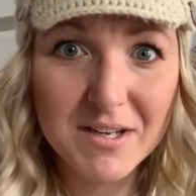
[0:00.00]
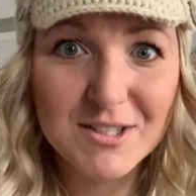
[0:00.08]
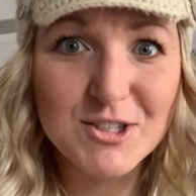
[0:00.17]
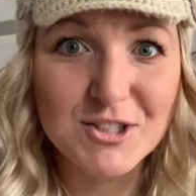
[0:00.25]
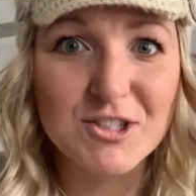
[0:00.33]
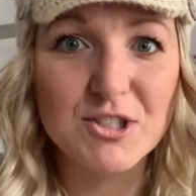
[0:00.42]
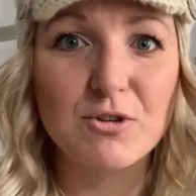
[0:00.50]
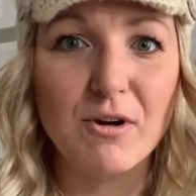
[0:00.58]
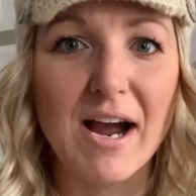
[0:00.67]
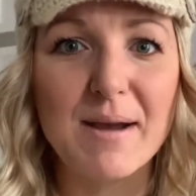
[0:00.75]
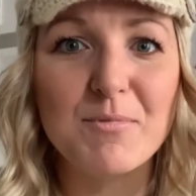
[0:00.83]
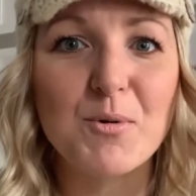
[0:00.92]
to
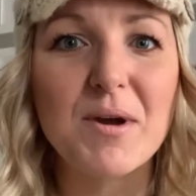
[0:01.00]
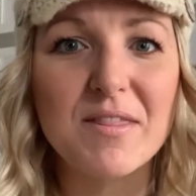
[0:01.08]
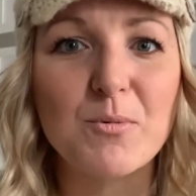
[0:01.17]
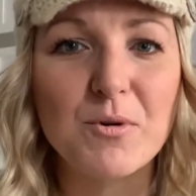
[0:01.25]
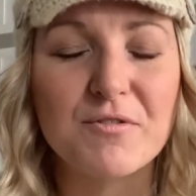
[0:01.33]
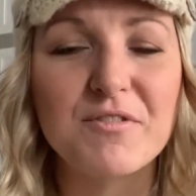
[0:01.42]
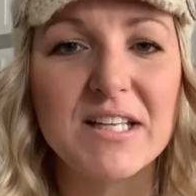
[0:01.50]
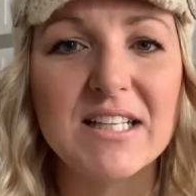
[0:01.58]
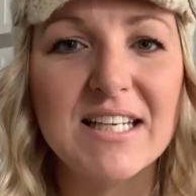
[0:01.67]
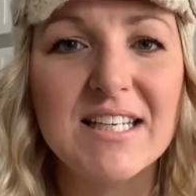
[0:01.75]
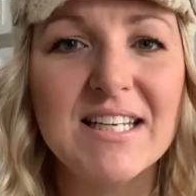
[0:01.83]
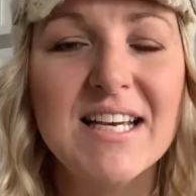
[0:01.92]
describe the way that we're
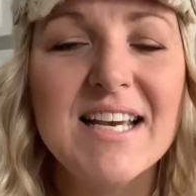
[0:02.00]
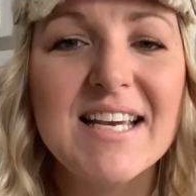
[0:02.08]
feeling,